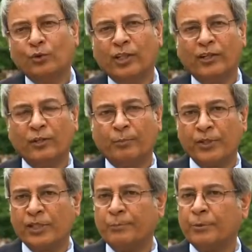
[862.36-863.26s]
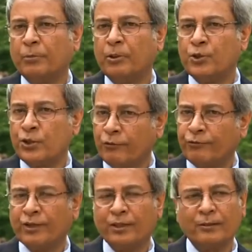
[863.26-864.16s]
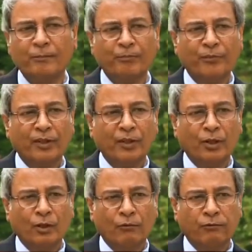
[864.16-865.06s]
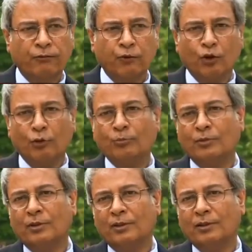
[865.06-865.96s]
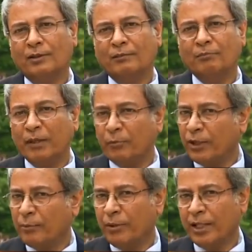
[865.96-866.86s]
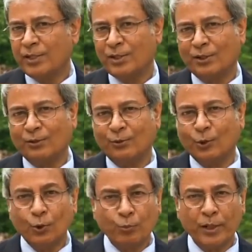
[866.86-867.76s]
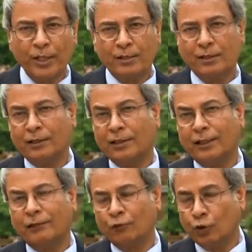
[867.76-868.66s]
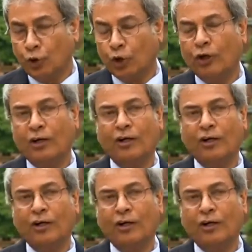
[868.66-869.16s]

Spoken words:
There is a perceptible shift from memory-based and rote-based learning of yore